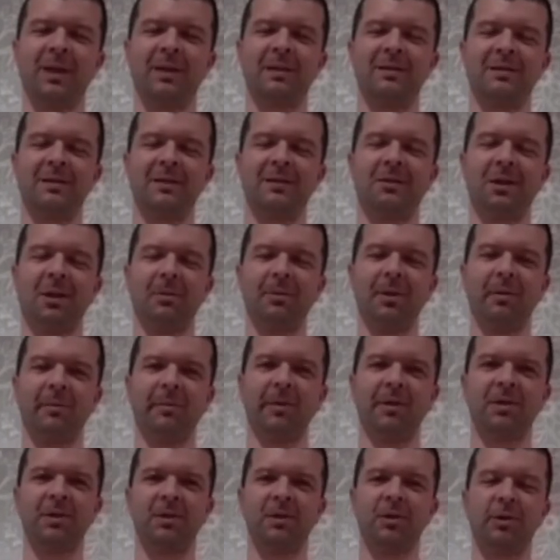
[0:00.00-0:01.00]
to sum up the
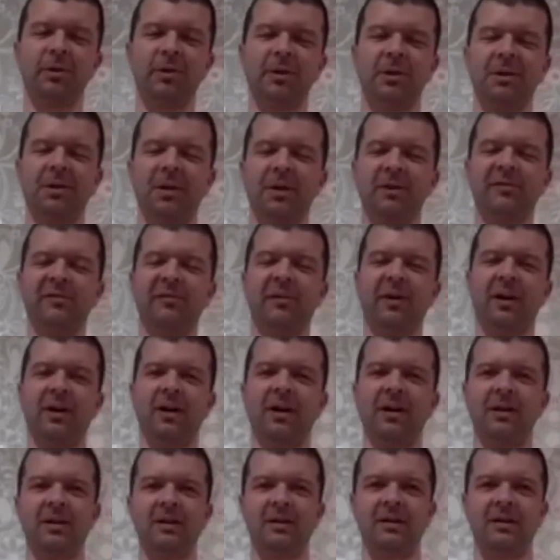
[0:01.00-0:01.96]
story so far,